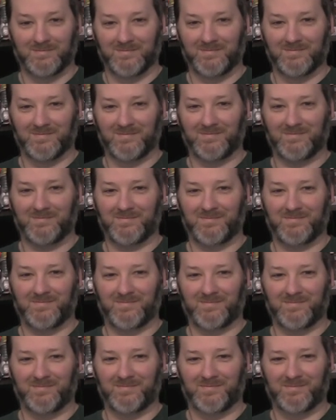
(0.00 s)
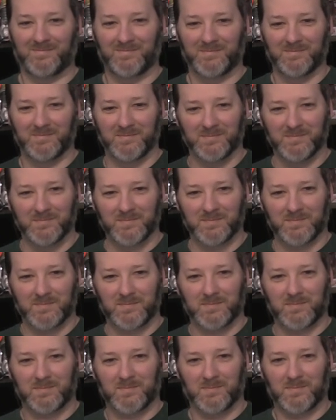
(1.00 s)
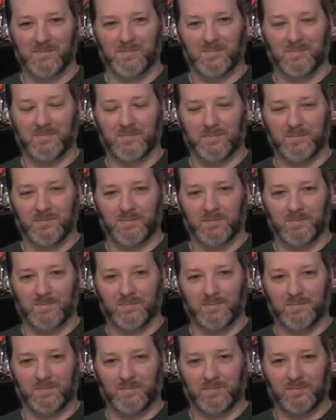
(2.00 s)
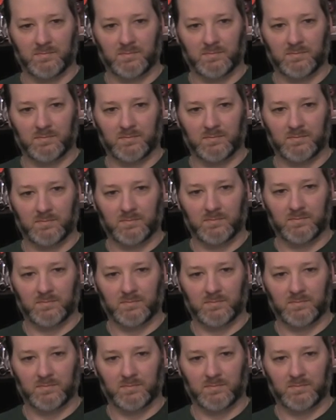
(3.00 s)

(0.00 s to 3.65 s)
The person shown says nothing.